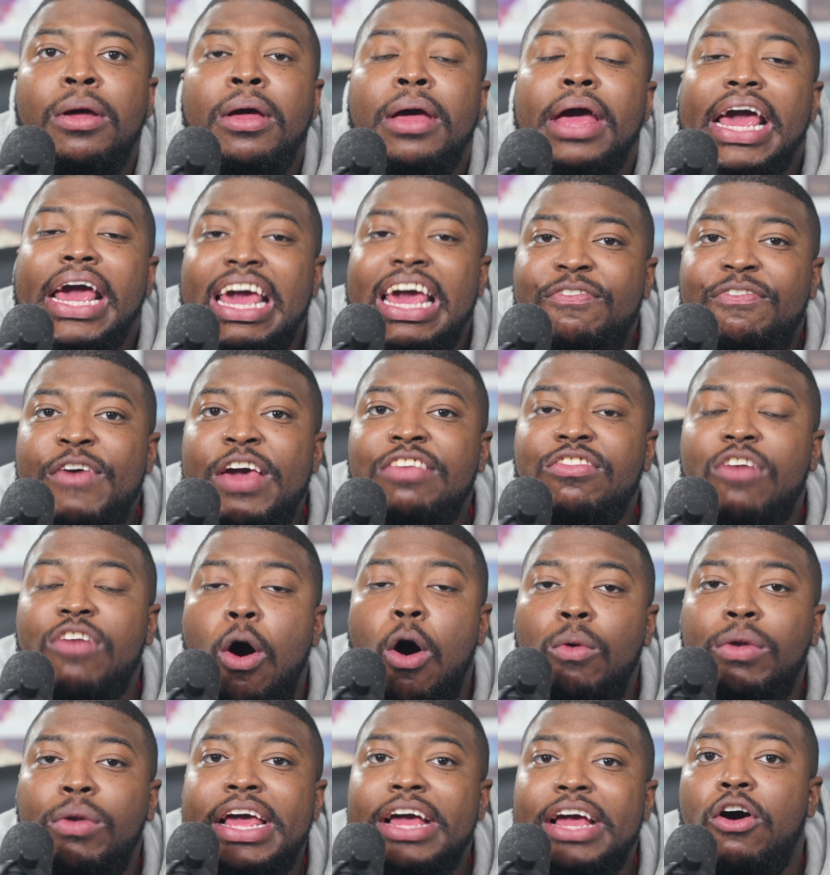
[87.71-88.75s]
If he's
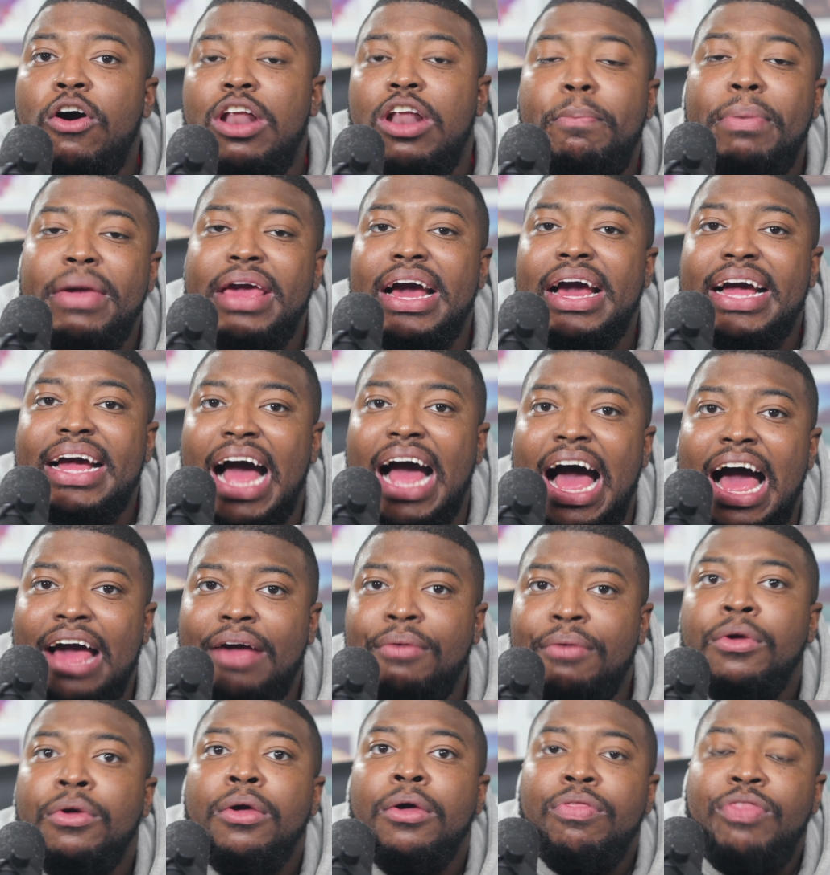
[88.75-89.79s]
only going to be a guy
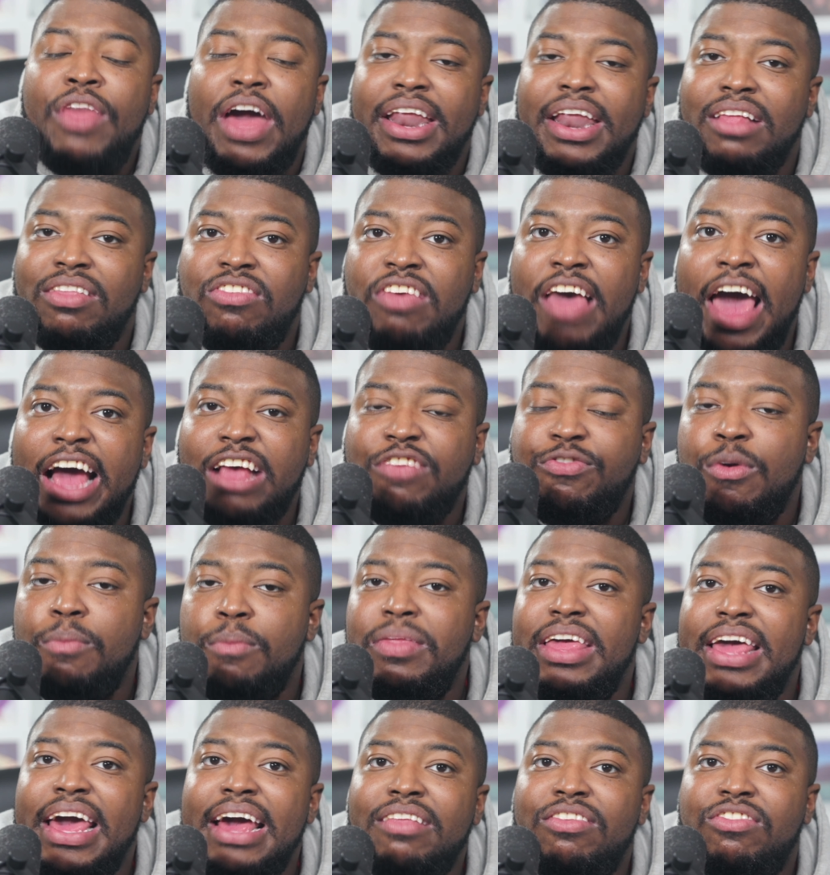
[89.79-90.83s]
that attacks from
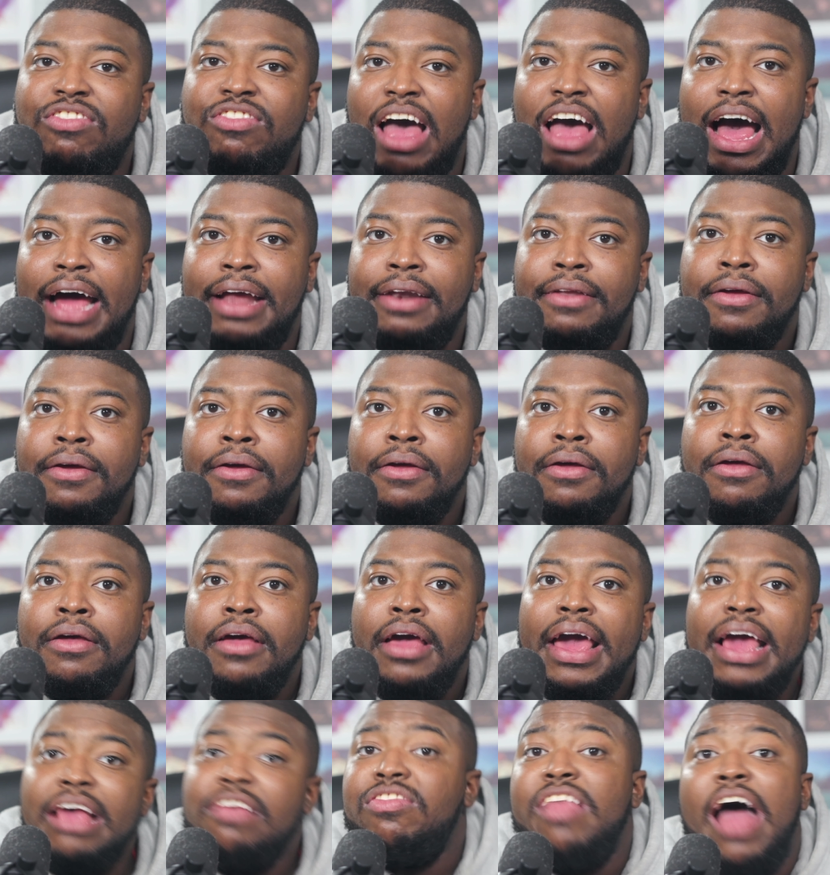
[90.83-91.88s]
the inside,
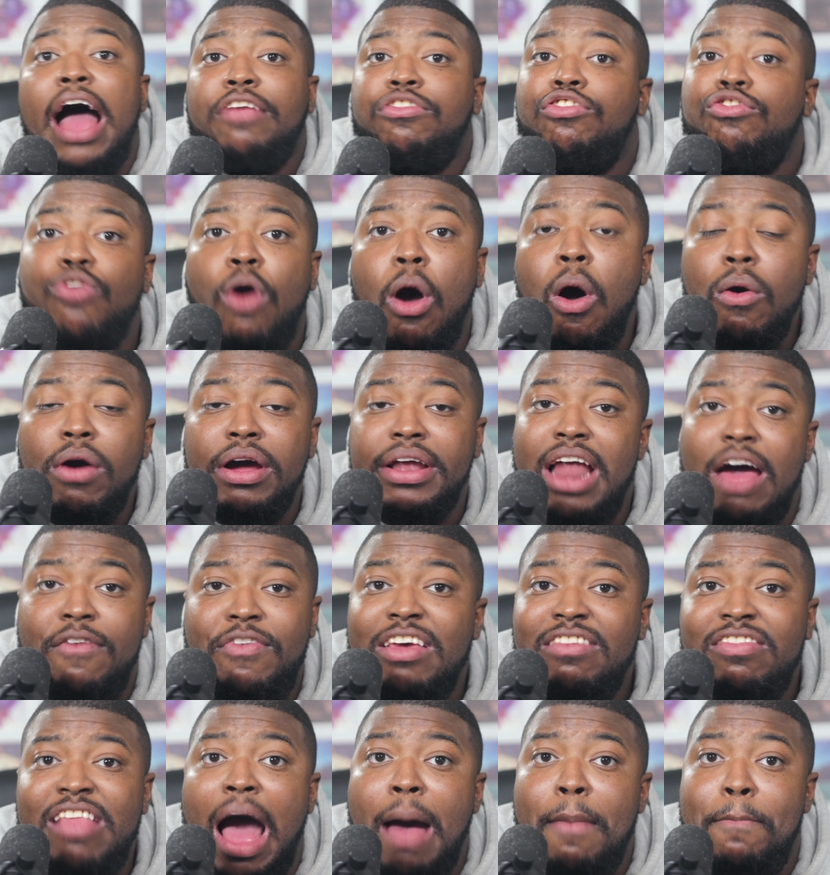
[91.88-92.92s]
he's not strong enough. He's
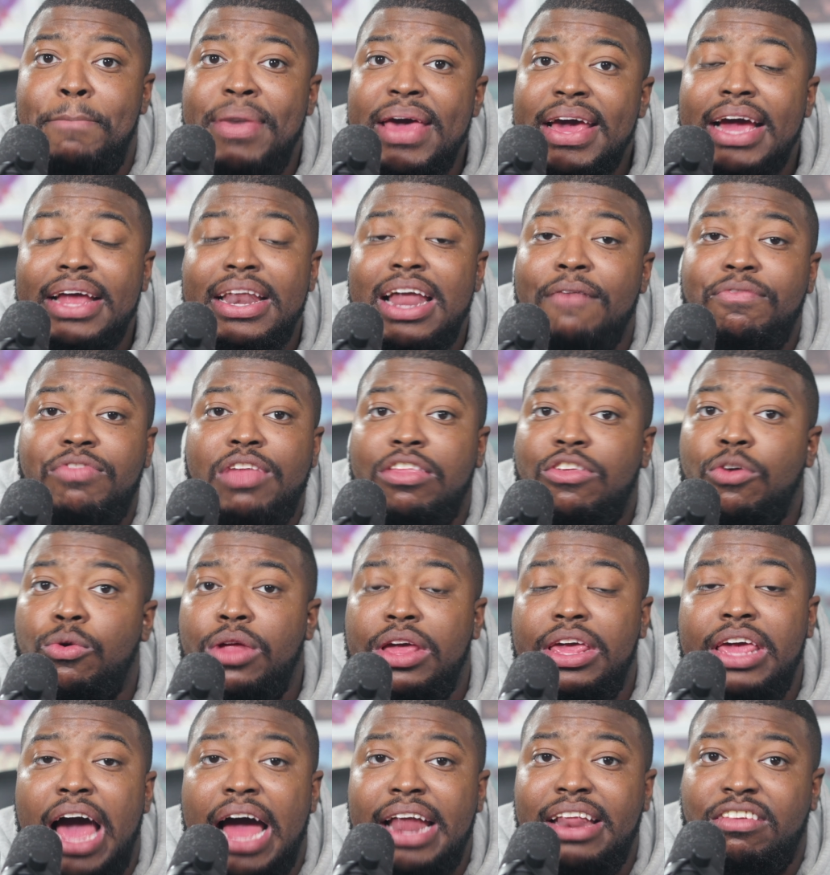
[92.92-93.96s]
not big enough to do the
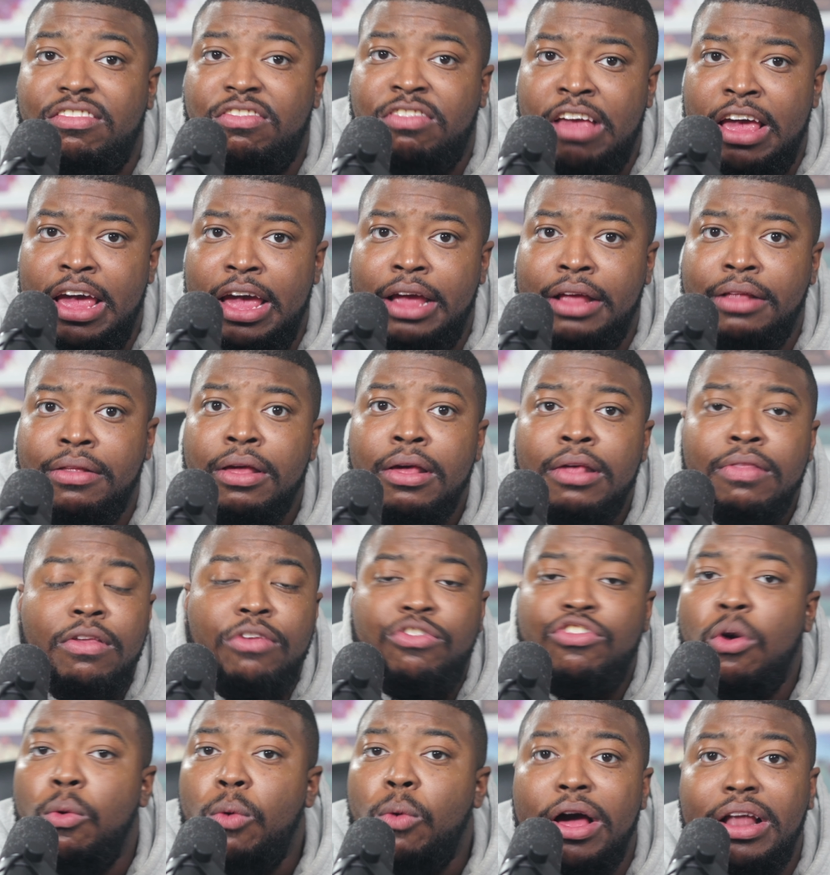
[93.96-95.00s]
Giannis thing, the
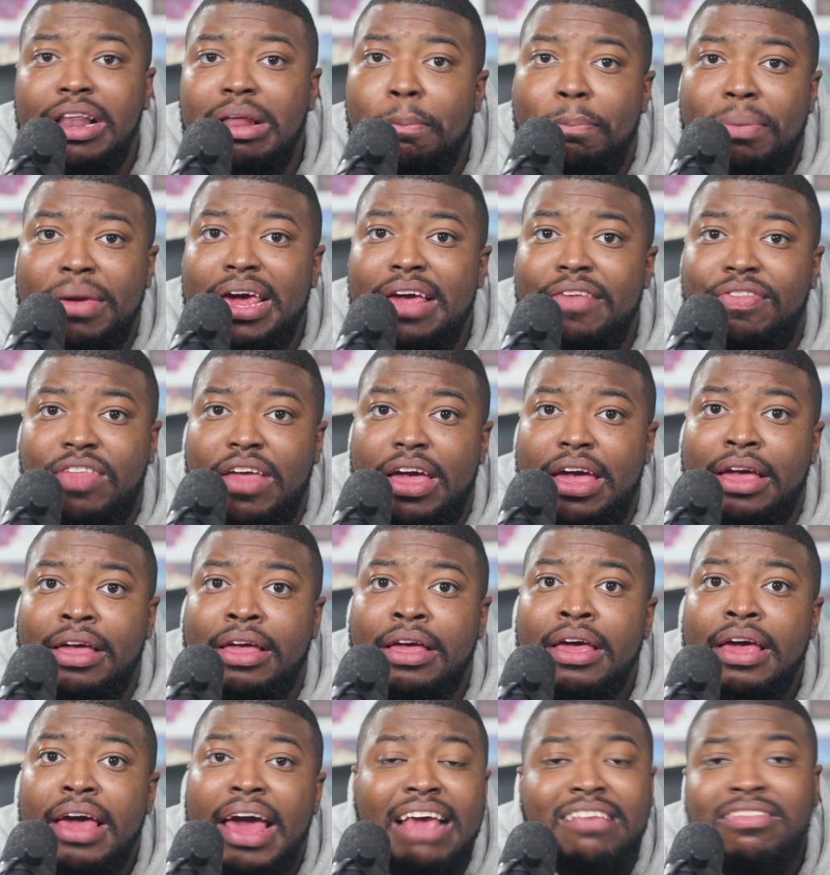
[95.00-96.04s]
Joel Embiid thing.
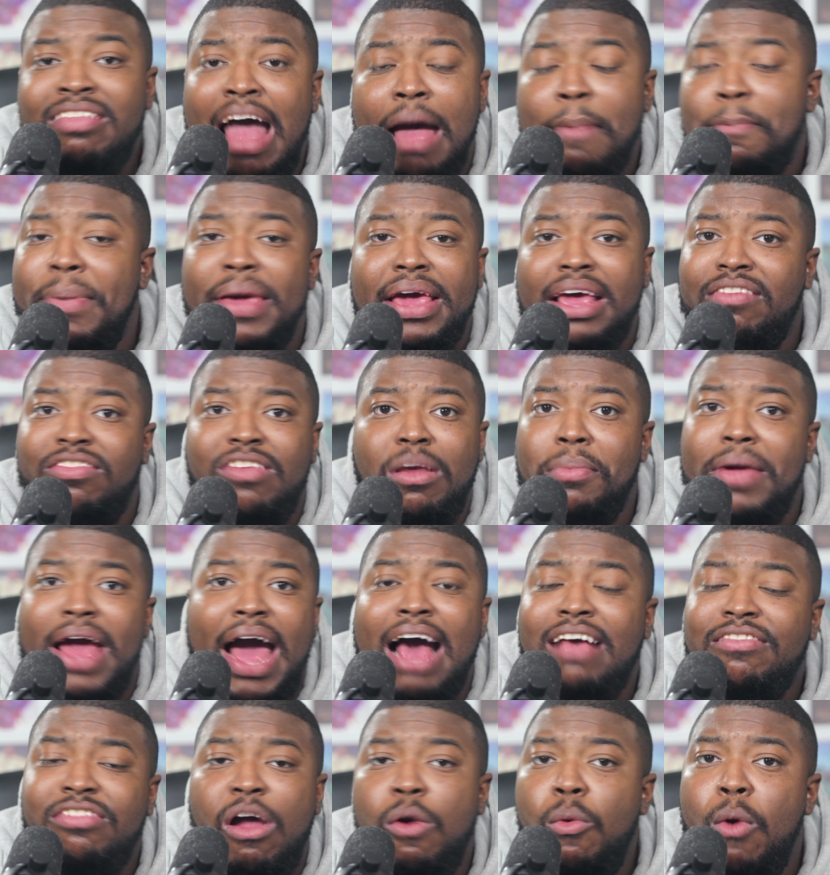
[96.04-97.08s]
He's not big as them guys.
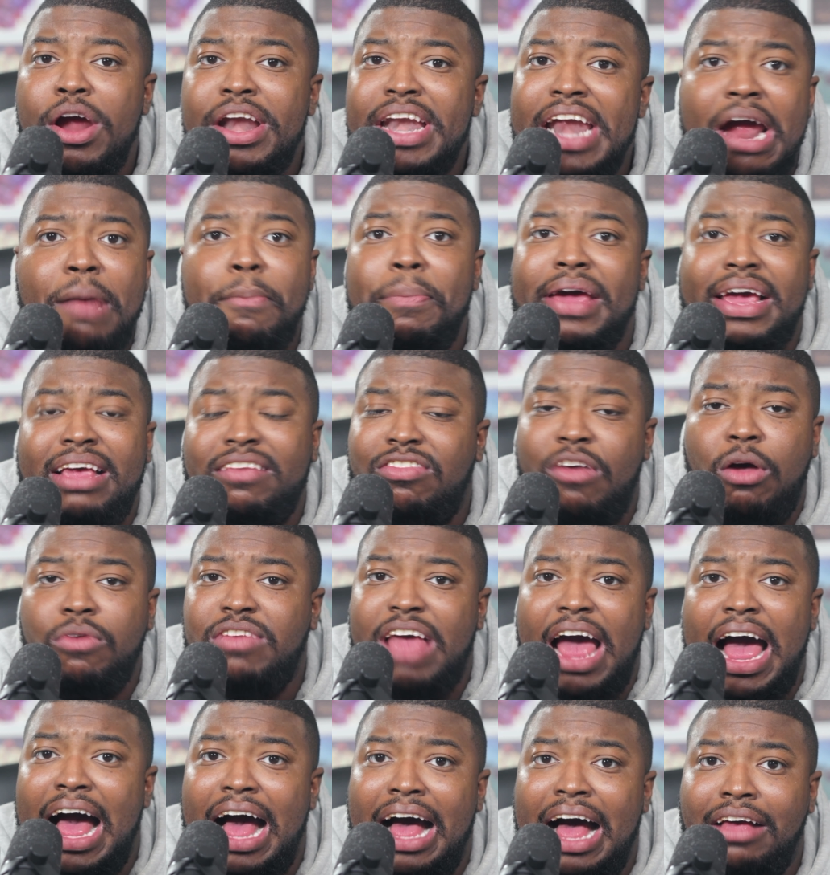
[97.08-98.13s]
Nowhere near big as those
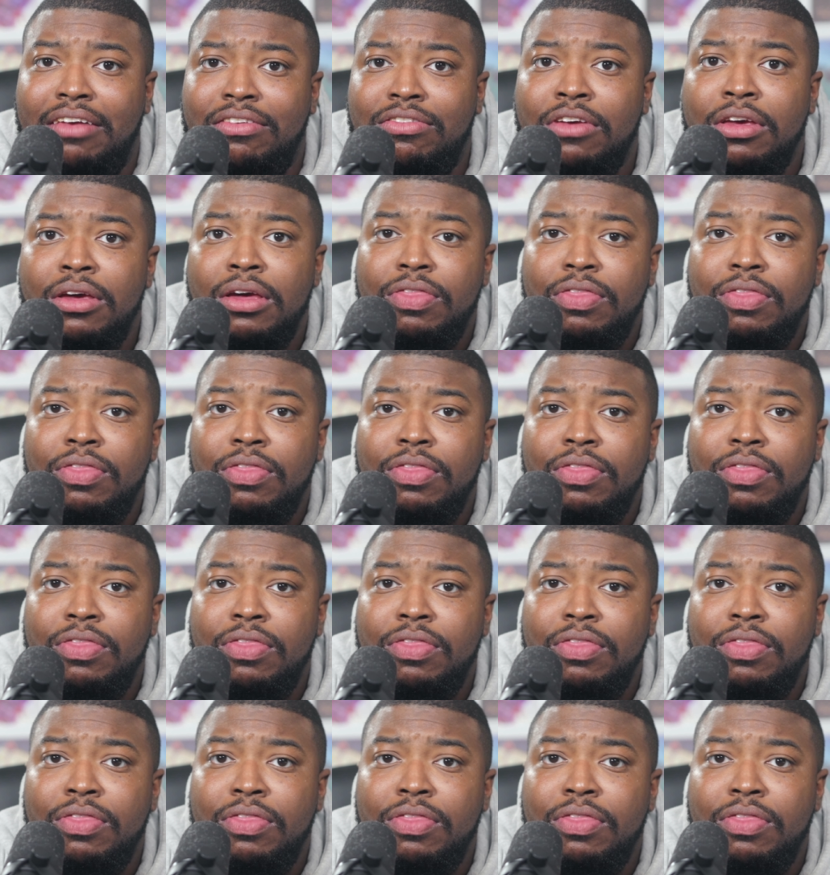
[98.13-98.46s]
guys.